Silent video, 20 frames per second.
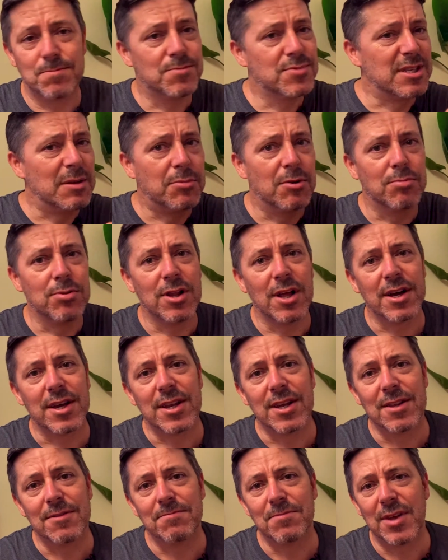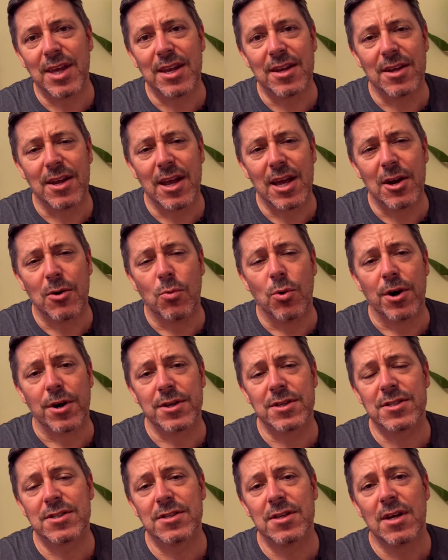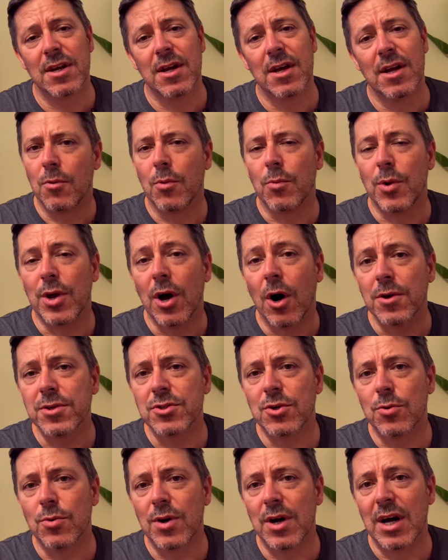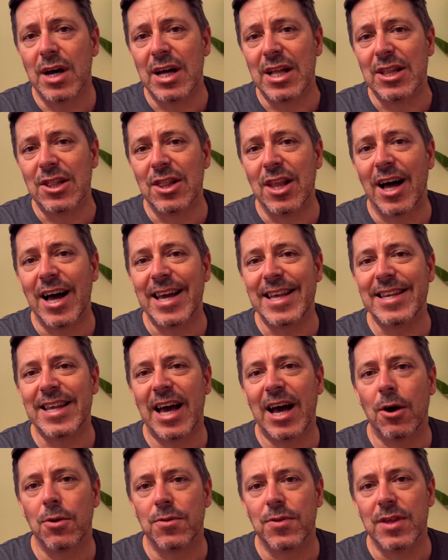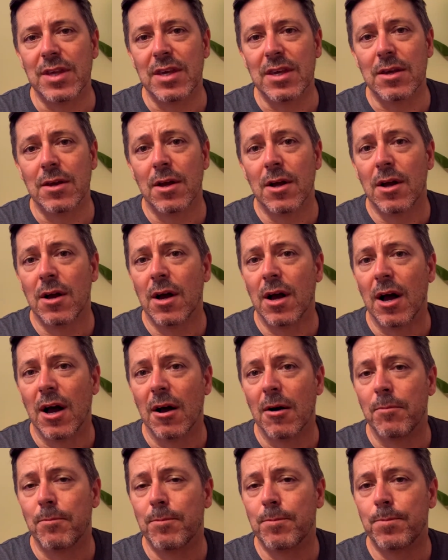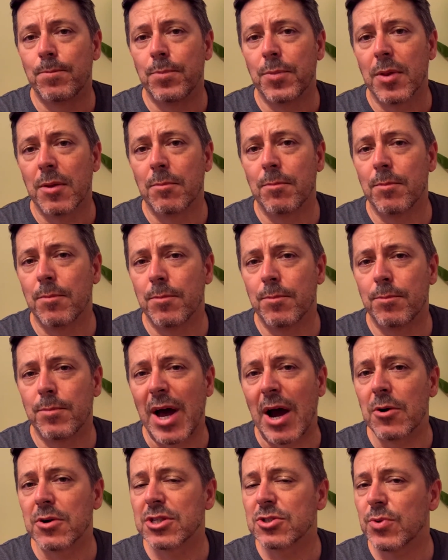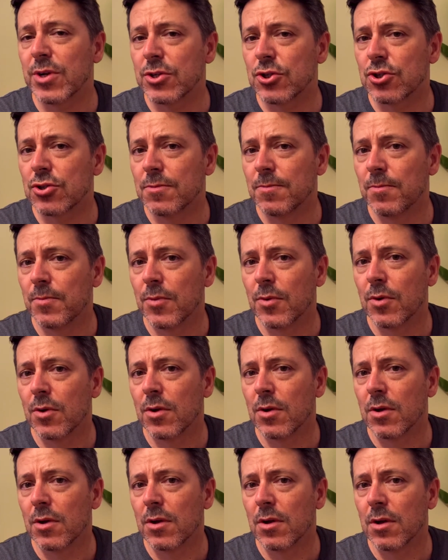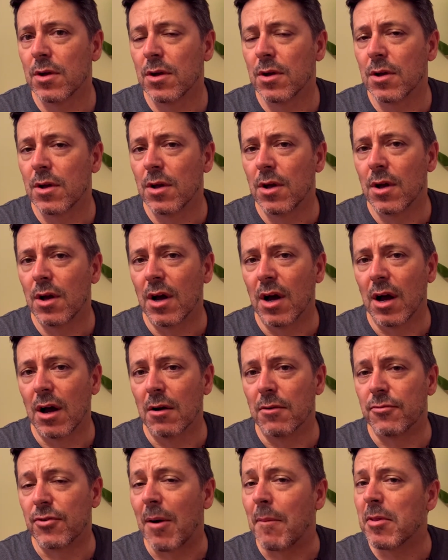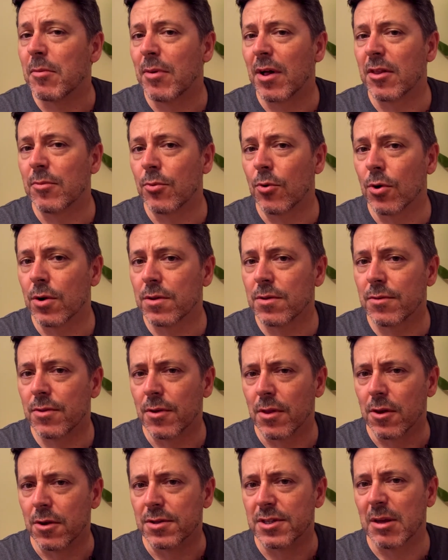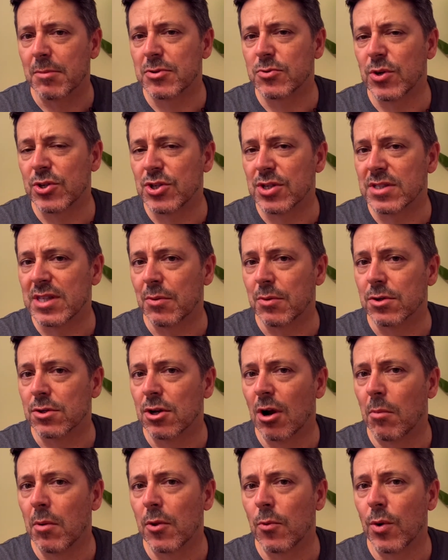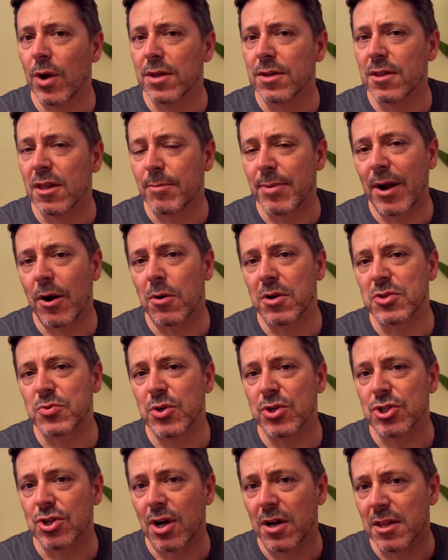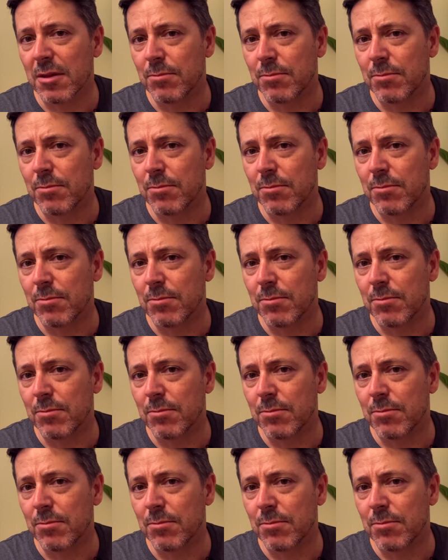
simple, plug it in, and it works. We also lined out the power switch from the motherboard, the little dip switches that would normally run to the power switch on the